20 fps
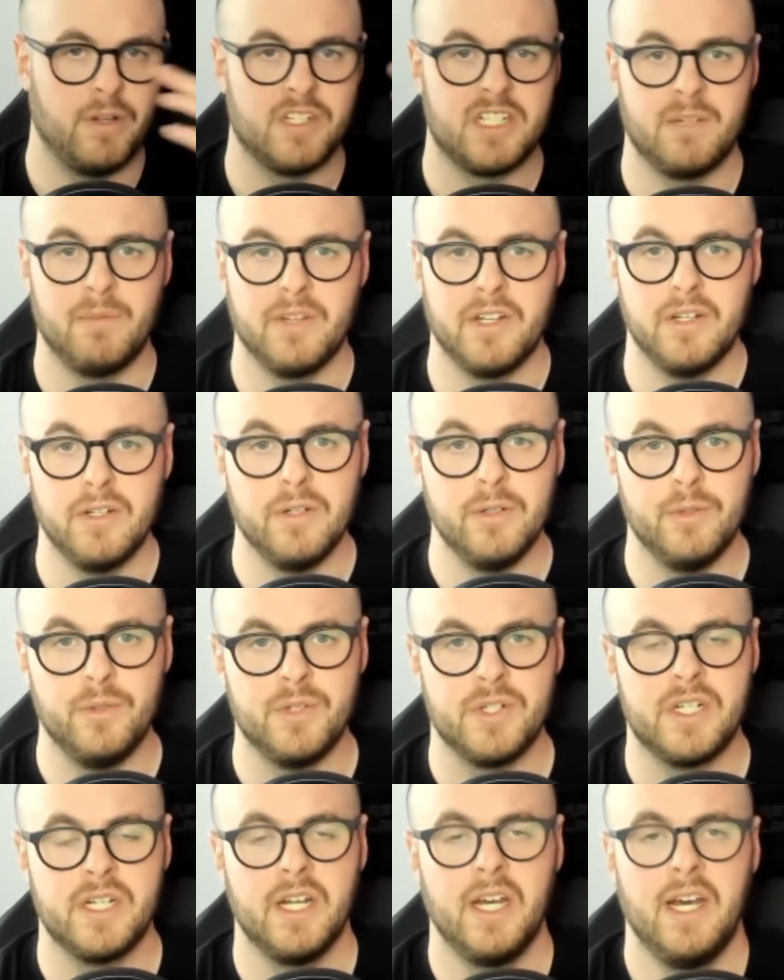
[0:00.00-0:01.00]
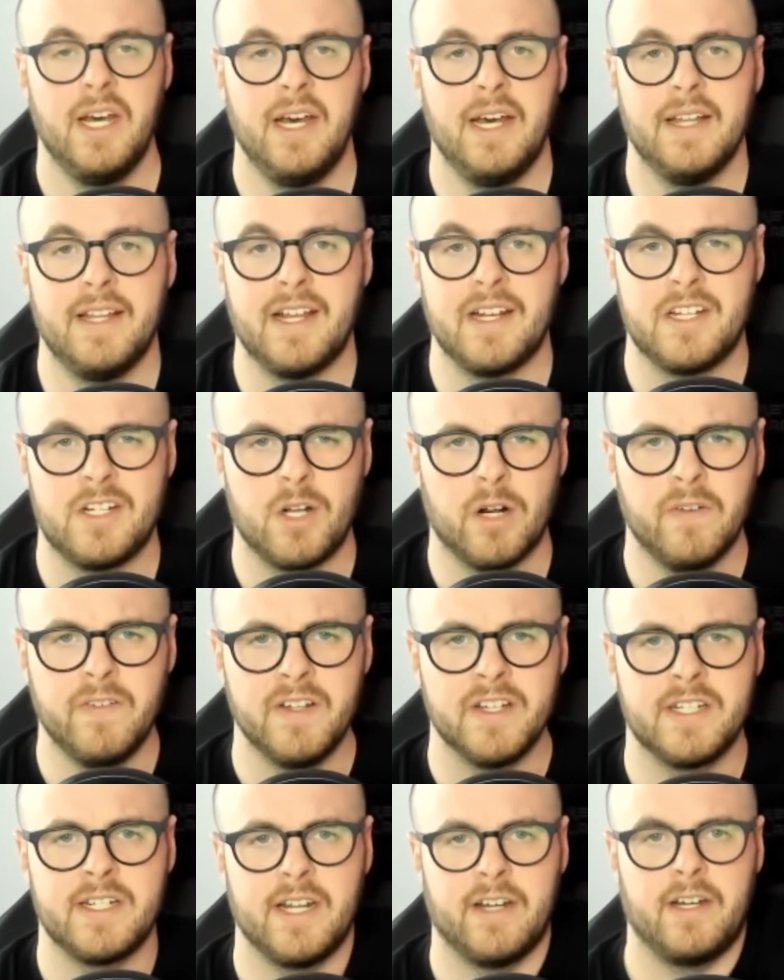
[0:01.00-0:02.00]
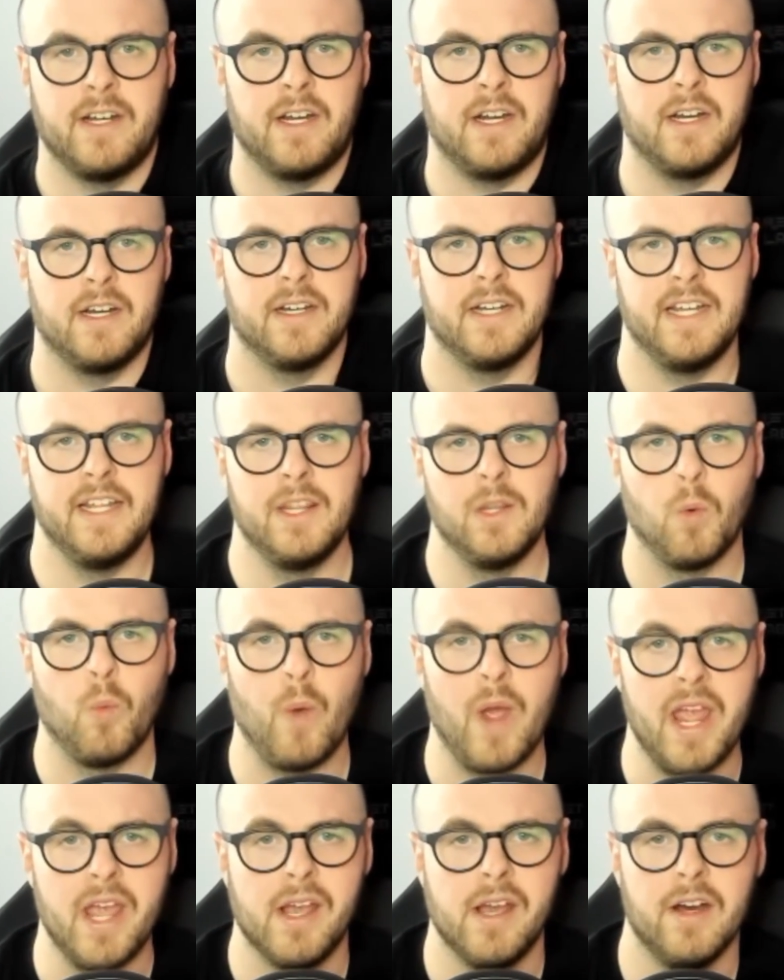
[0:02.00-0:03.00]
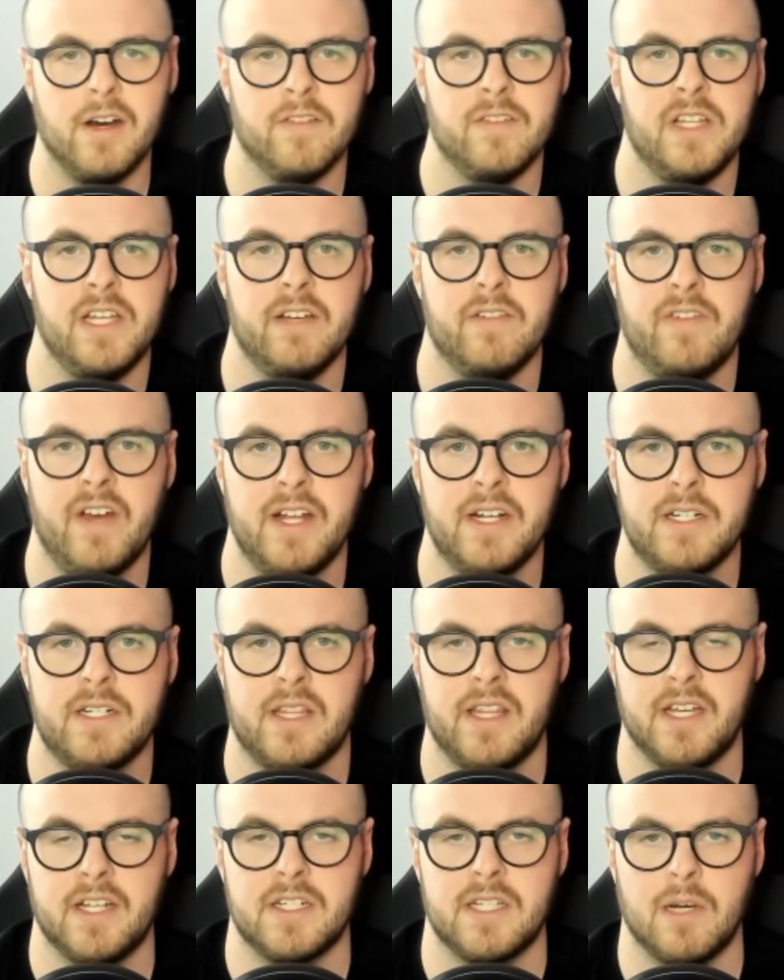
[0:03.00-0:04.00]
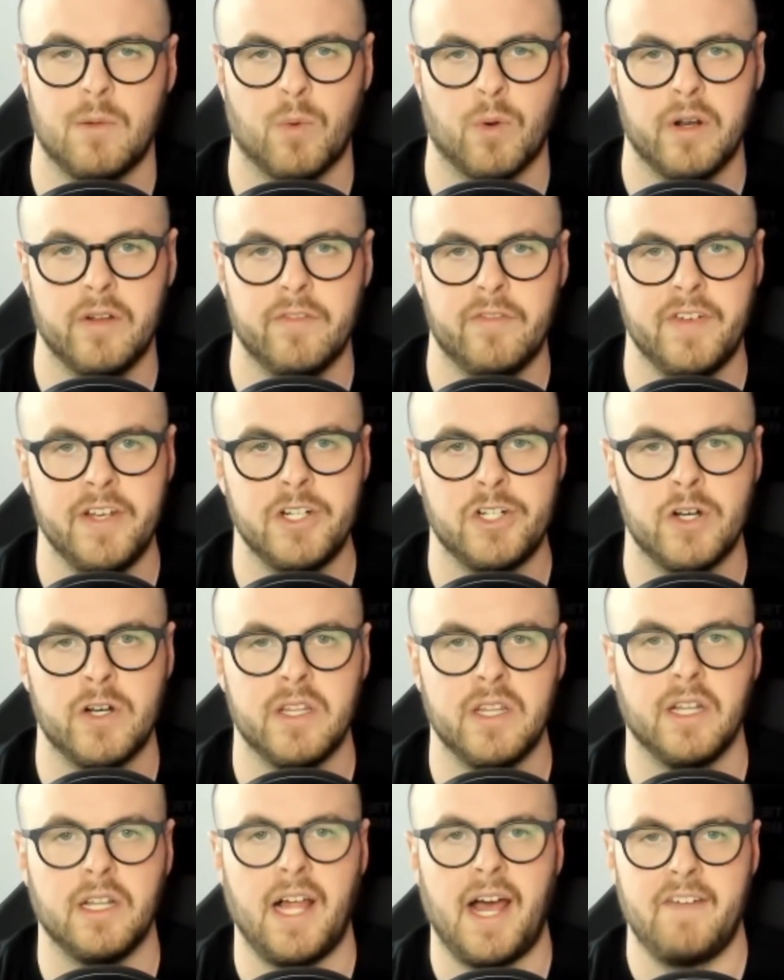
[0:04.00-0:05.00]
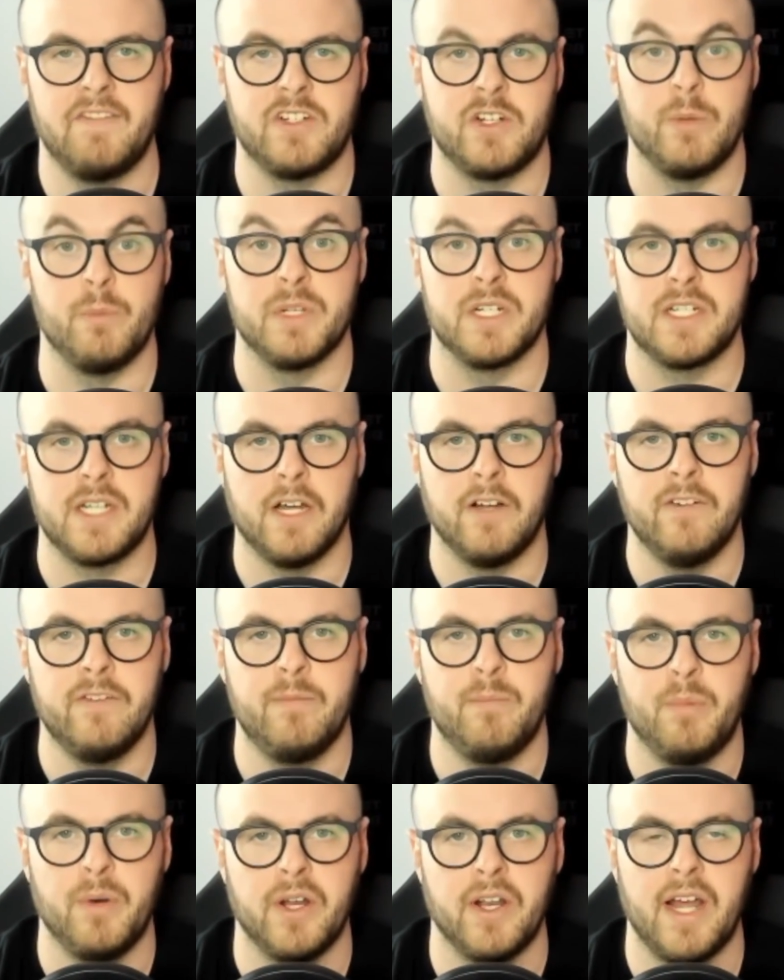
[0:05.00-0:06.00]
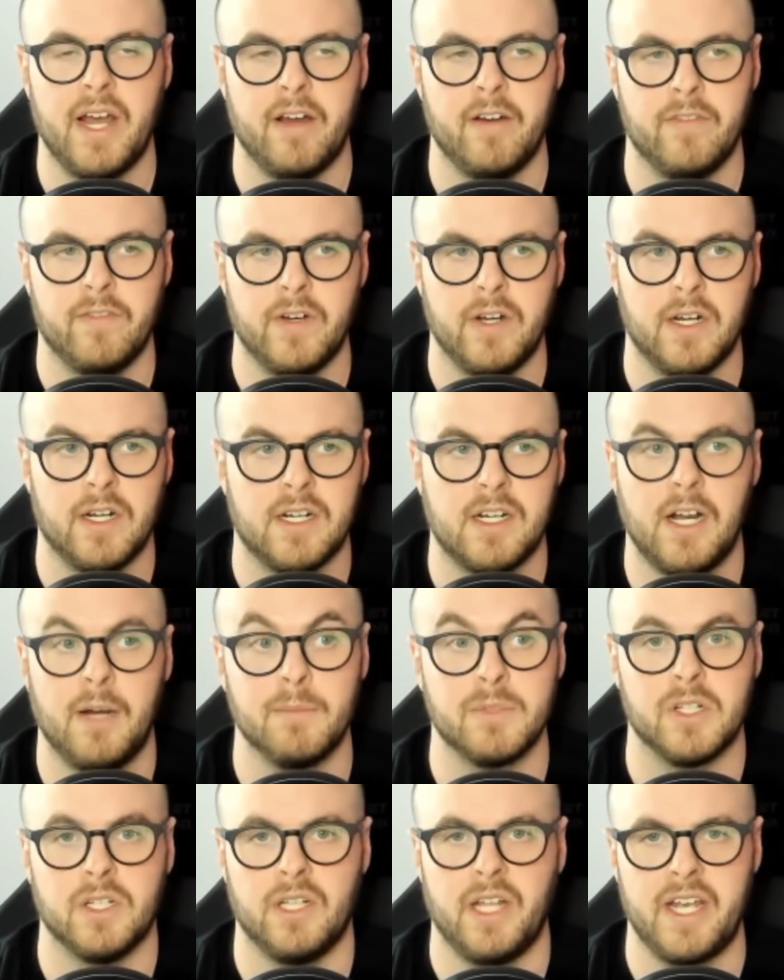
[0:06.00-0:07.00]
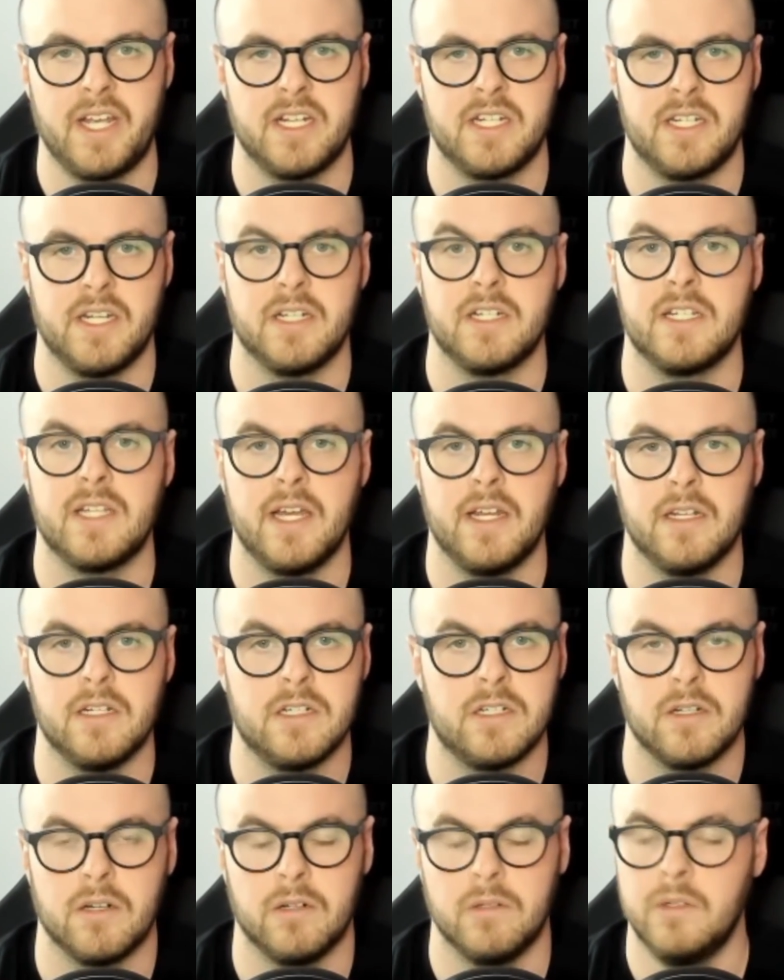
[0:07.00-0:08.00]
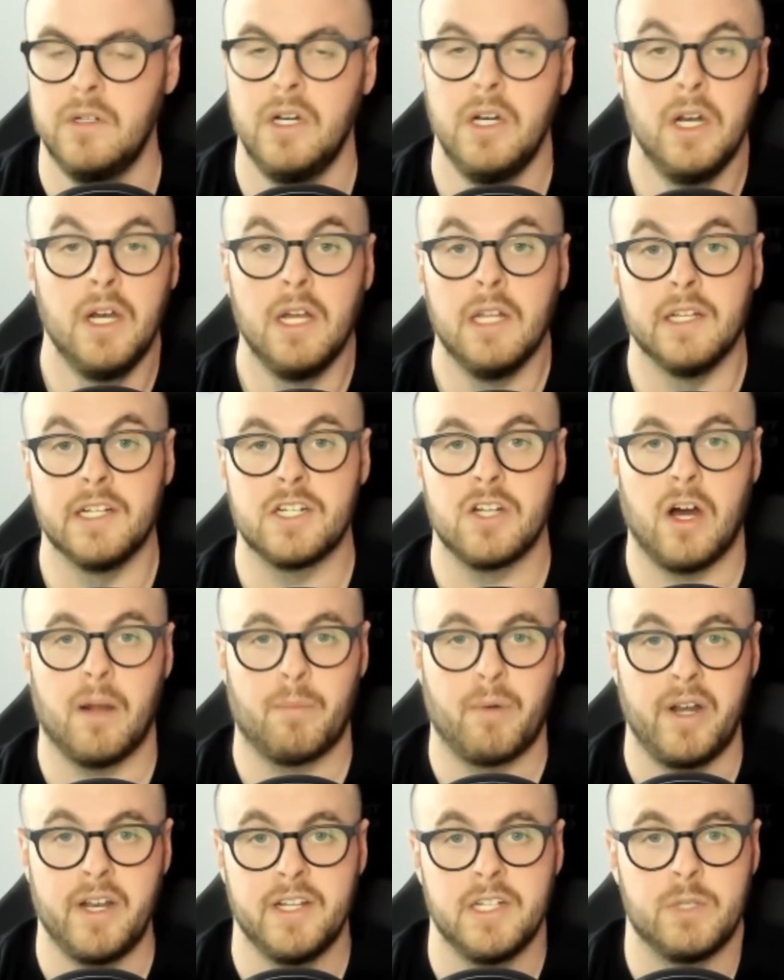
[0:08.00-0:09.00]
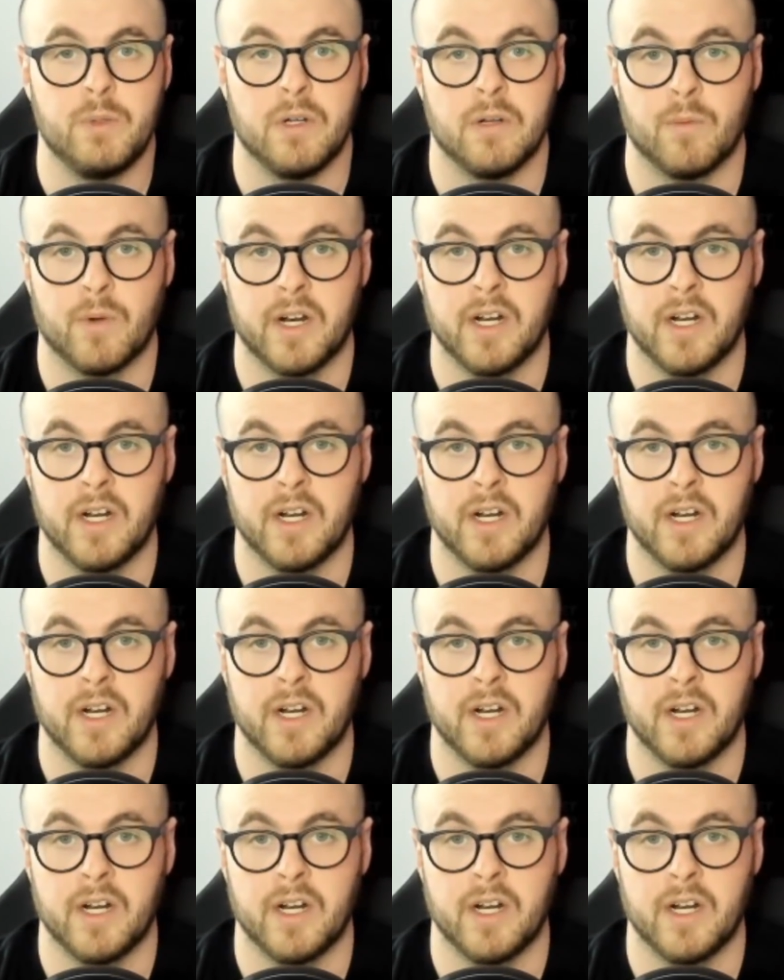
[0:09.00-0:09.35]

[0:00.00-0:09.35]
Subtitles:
some of the news that surfaced in the wake of the event, things that weren't featured in the live stream itself, but have come to light since then. So let's hop right into it. We're going